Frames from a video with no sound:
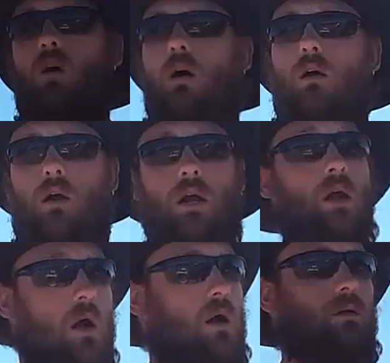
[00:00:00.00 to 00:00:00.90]
hard
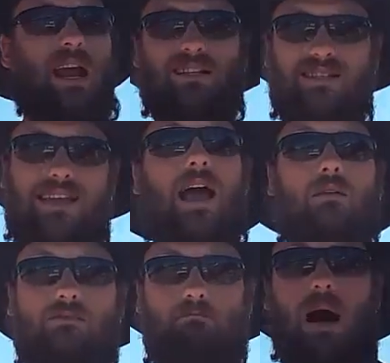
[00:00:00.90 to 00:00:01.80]
on that
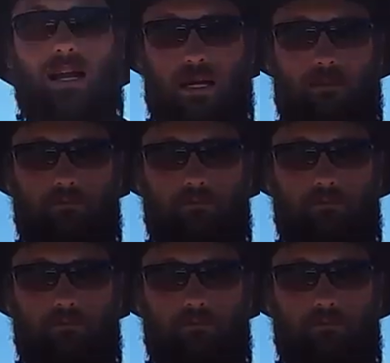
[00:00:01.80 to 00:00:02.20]
sow's body.